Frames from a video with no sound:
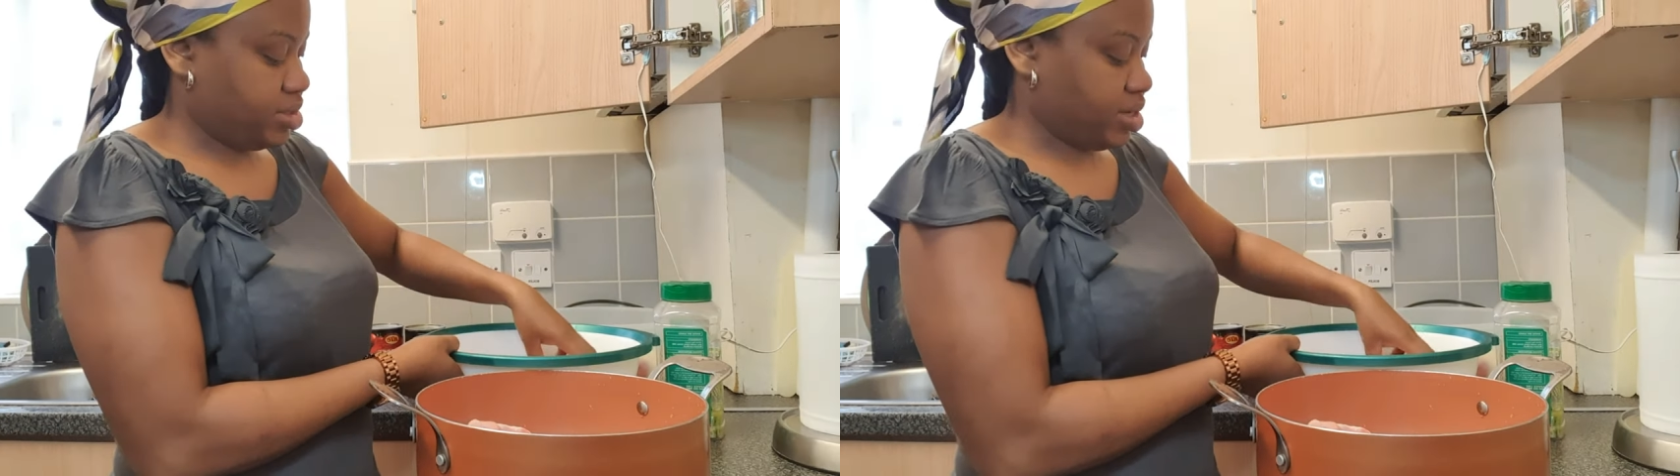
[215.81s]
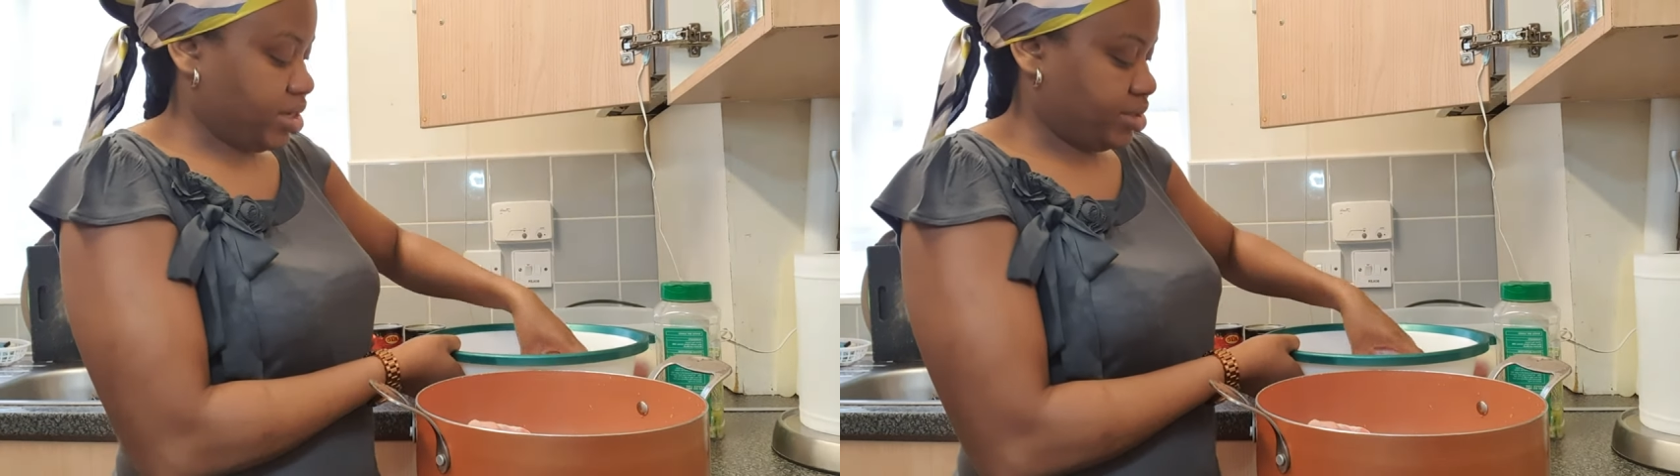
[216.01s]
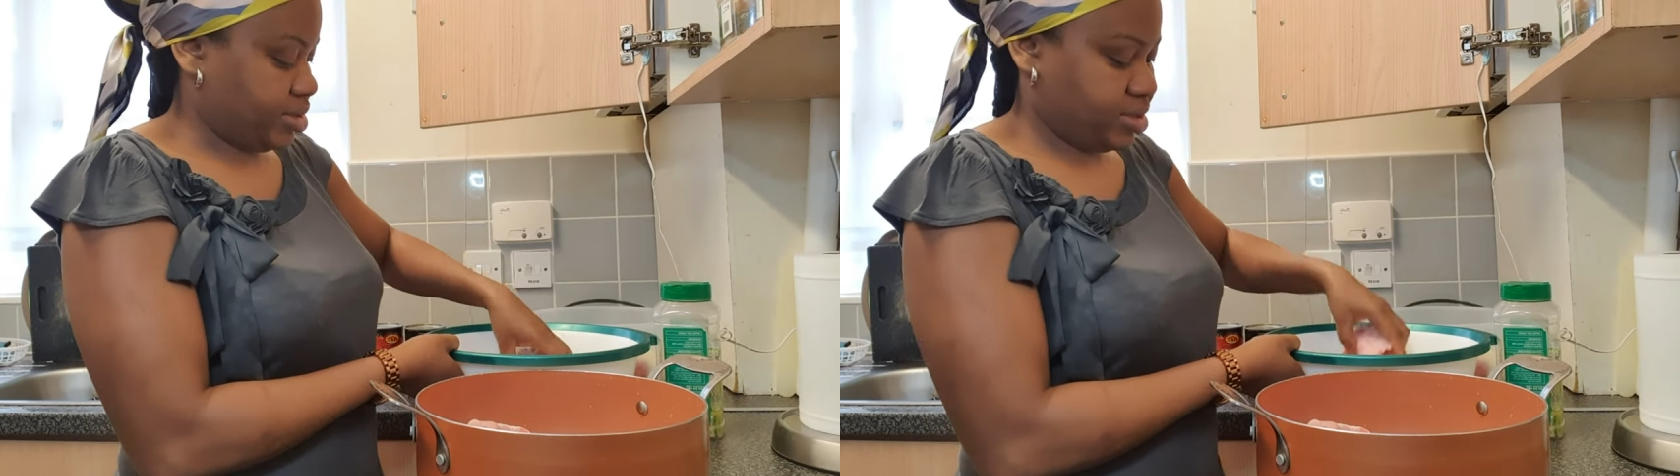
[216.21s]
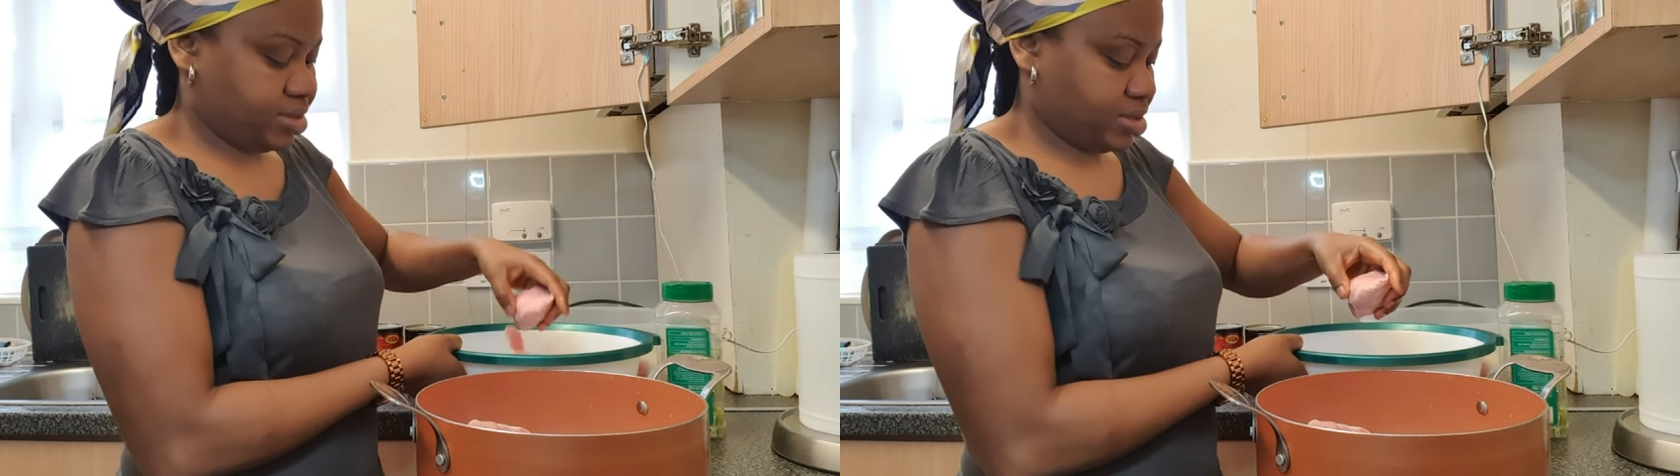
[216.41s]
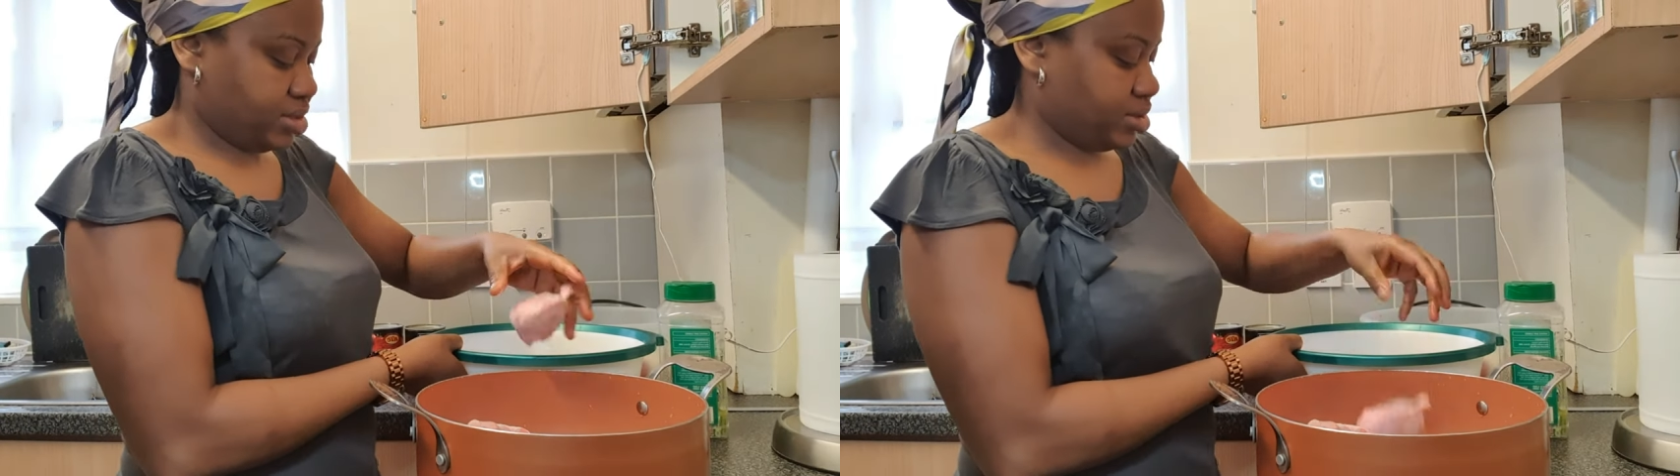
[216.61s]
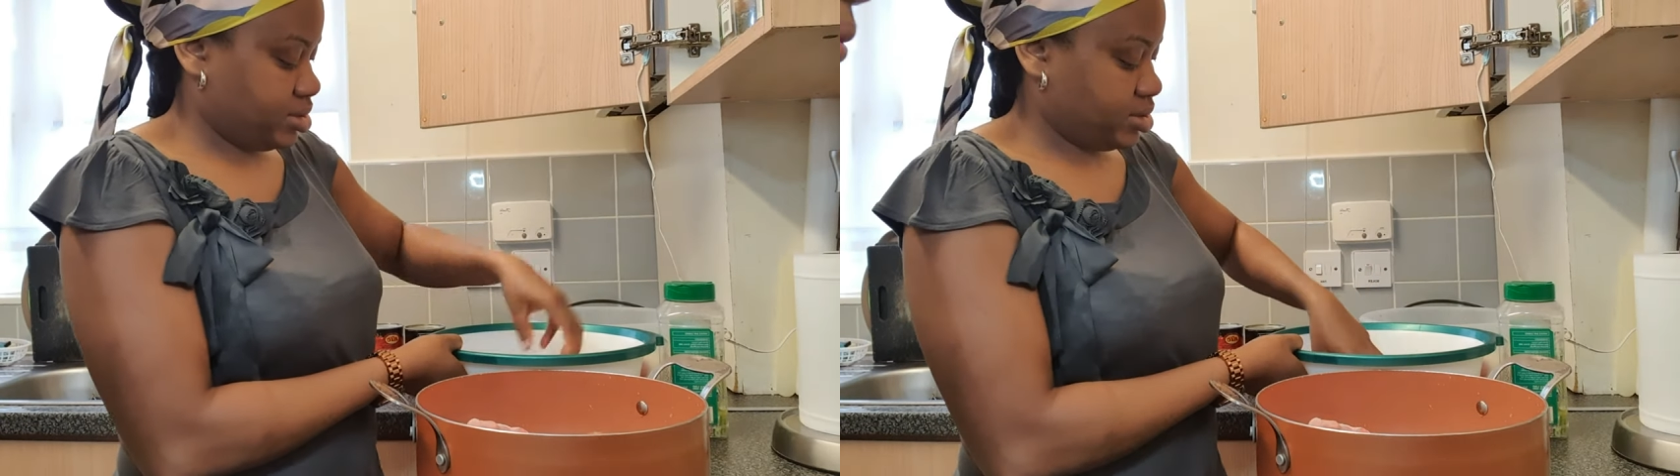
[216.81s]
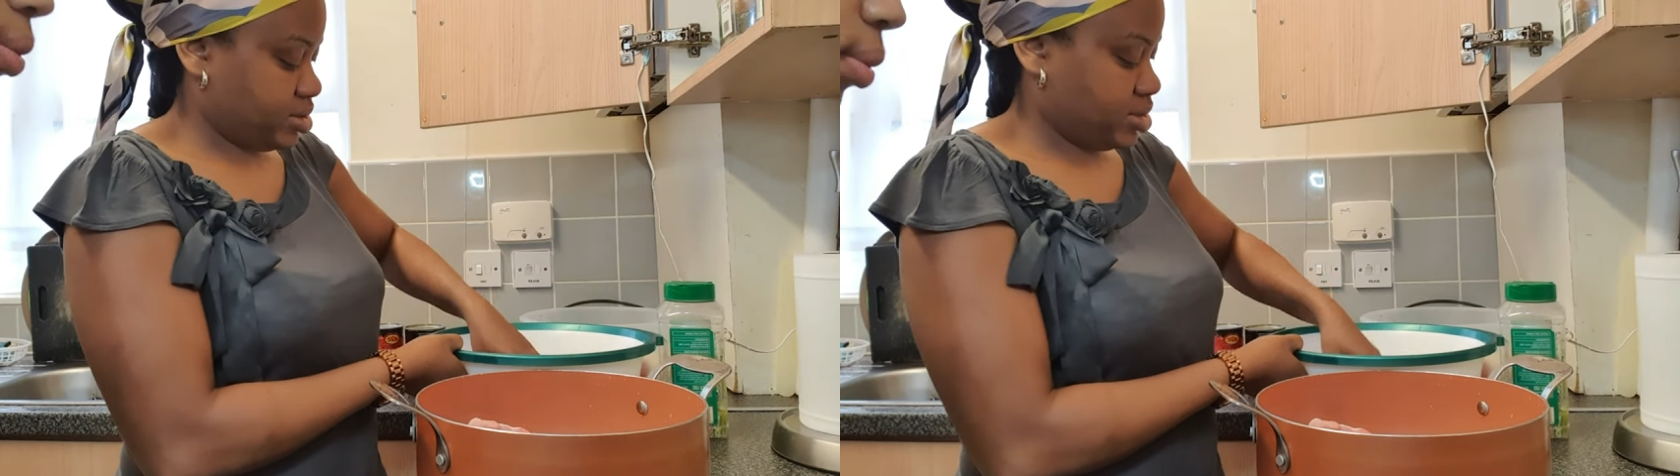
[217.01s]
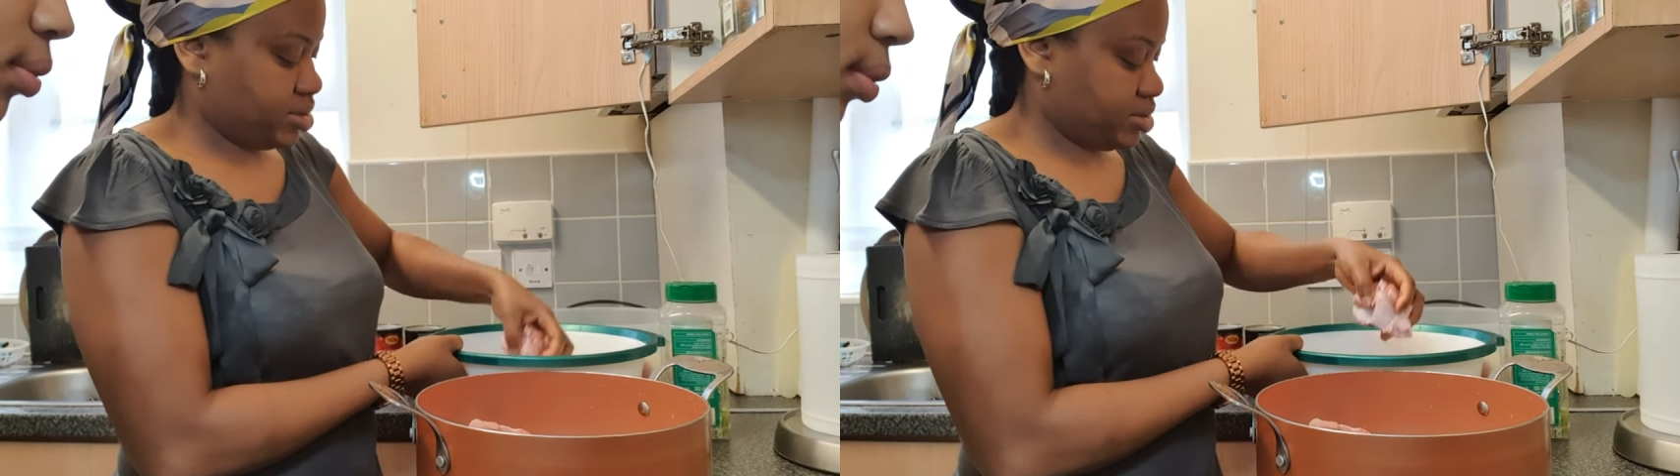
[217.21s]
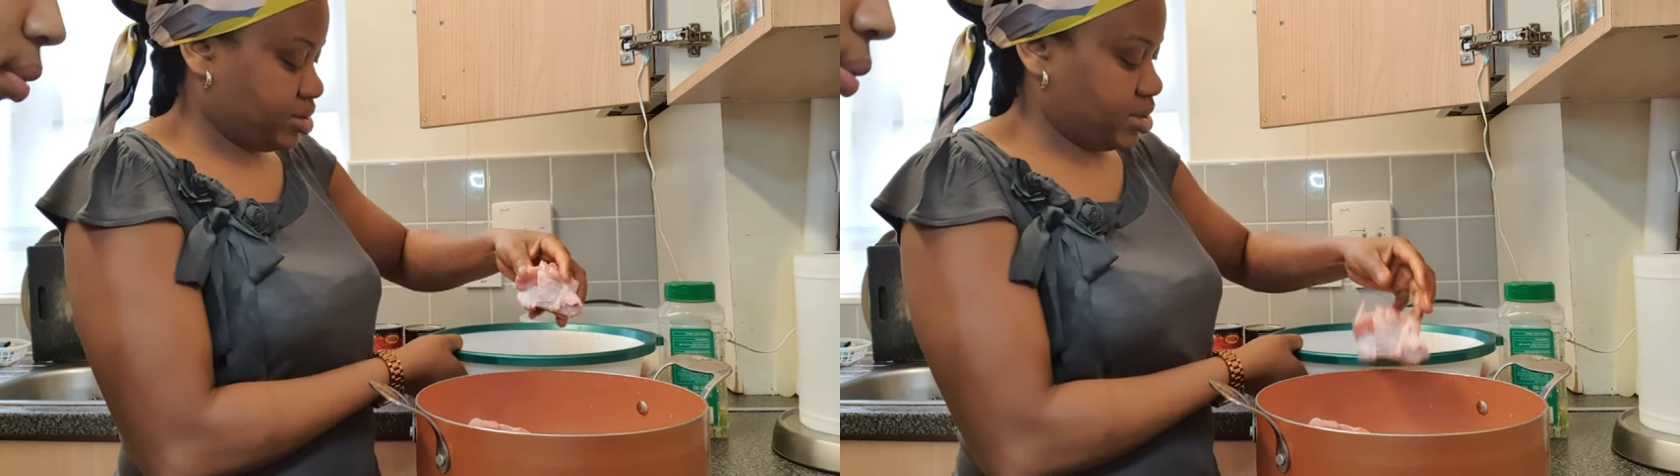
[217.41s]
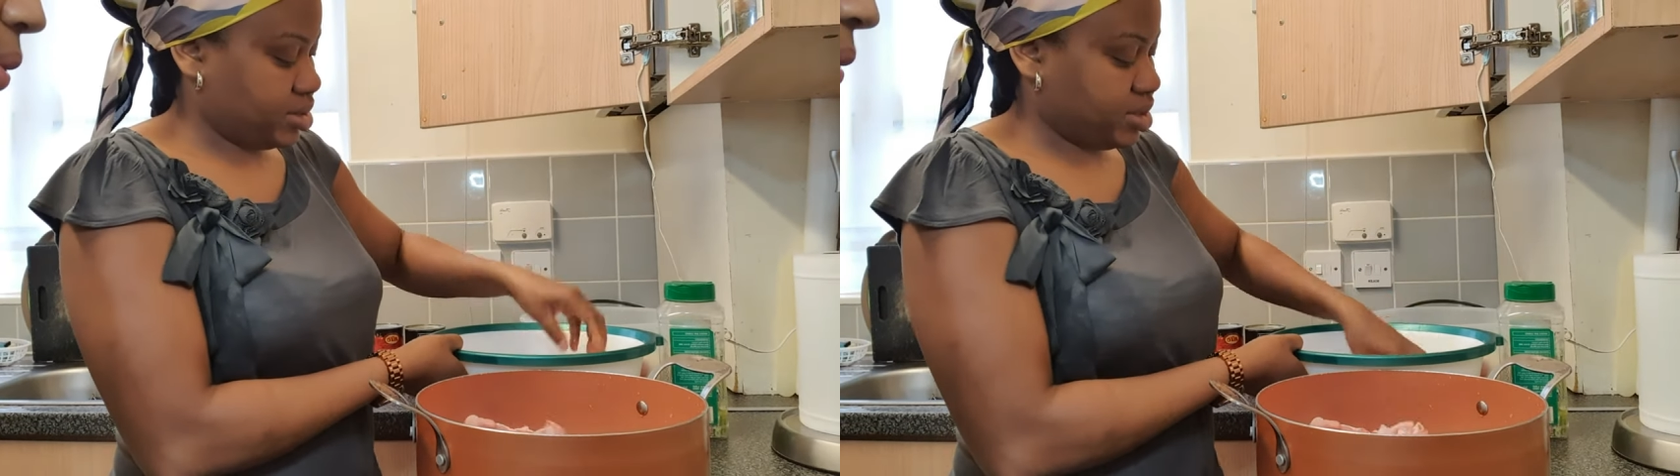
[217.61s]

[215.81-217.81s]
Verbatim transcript: Yes. I